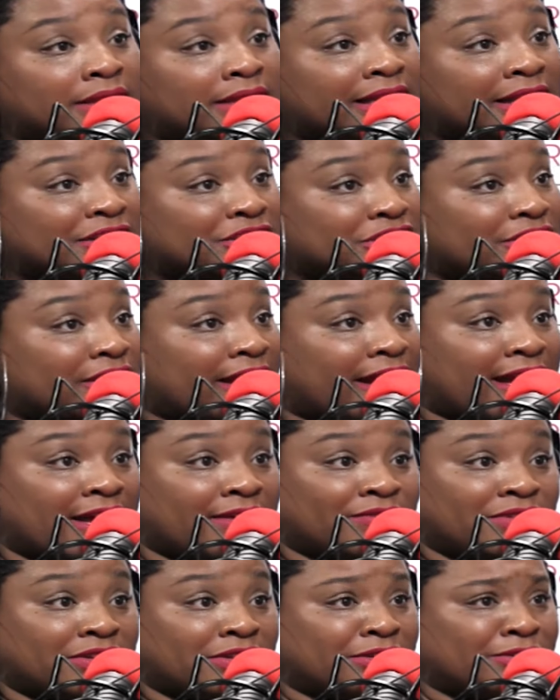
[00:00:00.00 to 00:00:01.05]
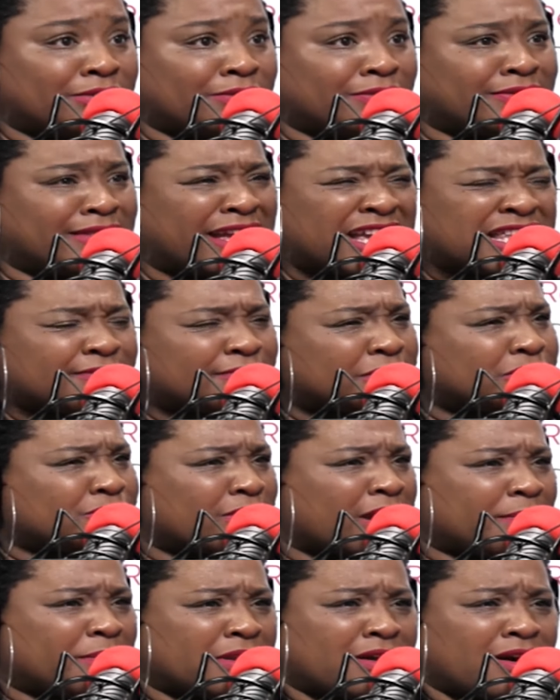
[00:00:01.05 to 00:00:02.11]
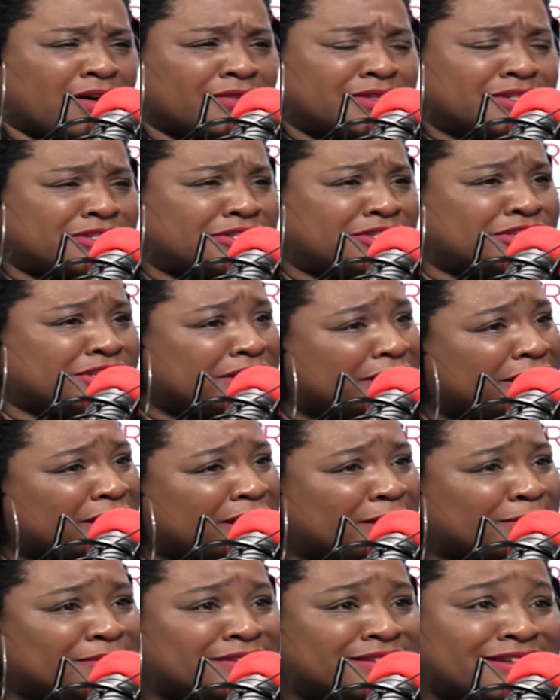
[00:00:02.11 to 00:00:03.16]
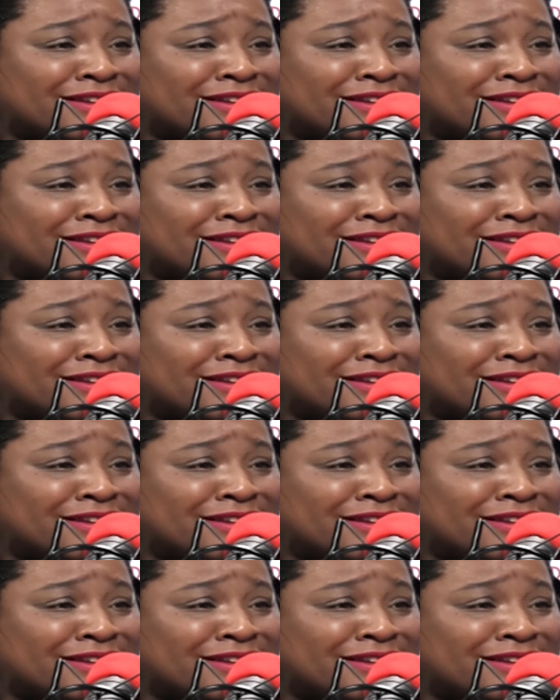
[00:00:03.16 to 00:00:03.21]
Pleasure having you. Thanks for dropping all these gems.